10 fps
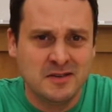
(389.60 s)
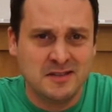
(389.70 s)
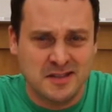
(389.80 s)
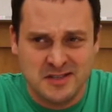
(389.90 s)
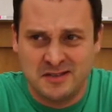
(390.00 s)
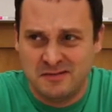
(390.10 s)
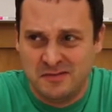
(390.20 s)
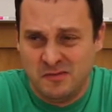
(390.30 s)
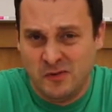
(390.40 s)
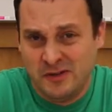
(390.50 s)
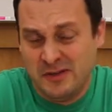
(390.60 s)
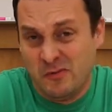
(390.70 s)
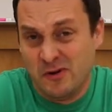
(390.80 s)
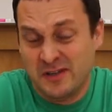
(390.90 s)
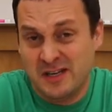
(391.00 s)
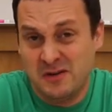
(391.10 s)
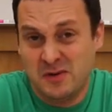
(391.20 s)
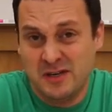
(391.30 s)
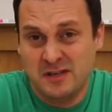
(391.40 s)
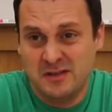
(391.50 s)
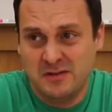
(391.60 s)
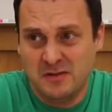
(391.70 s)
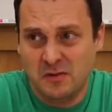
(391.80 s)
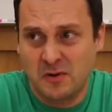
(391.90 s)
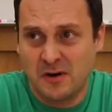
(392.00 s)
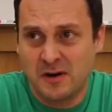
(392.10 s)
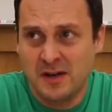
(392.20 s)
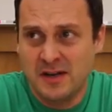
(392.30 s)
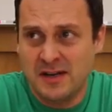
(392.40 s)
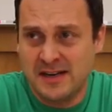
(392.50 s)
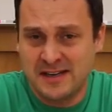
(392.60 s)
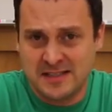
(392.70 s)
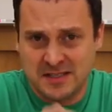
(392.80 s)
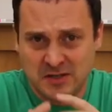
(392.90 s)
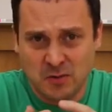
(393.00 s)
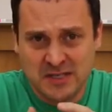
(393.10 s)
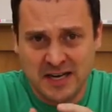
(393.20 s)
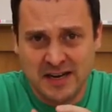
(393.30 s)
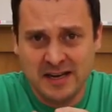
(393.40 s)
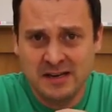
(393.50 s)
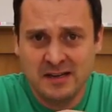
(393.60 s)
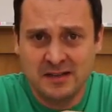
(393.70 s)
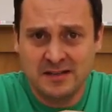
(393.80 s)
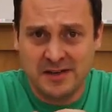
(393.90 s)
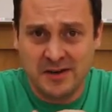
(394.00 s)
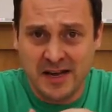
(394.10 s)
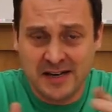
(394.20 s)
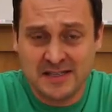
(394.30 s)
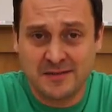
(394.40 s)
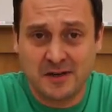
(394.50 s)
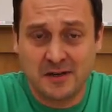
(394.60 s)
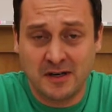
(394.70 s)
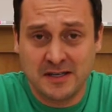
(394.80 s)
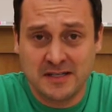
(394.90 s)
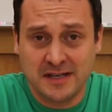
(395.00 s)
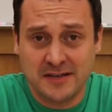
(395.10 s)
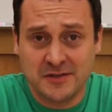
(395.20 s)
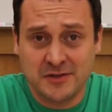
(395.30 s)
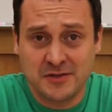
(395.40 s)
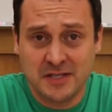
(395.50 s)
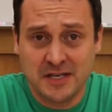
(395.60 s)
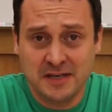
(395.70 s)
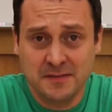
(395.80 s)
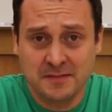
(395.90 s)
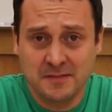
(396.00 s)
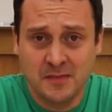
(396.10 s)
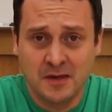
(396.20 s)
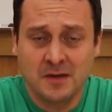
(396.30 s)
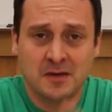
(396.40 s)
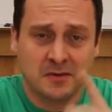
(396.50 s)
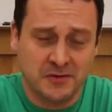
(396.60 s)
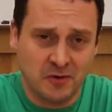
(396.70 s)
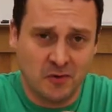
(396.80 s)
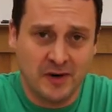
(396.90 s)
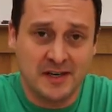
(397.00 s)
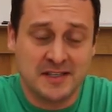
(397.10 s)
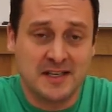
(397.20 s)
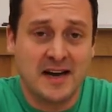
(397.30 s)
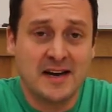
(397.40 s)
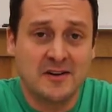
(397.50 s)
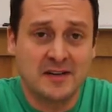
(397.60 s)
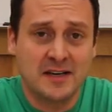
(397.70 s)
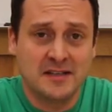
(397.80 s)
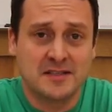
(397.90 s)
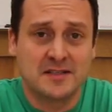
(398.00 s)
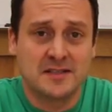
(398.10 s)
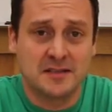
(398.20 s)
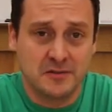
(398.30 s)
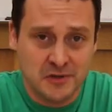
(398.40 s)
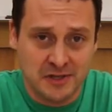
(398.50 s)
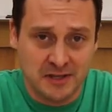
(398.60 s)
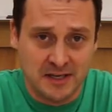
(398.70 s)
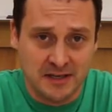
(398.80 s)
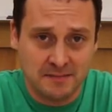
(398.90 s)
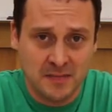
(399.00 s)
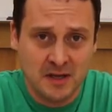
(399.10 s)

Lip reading: doesn't really work that well, or it gets so tight that you can't ever untie your shoes again? Well, don't worry, because the hiker knot is the solution to that.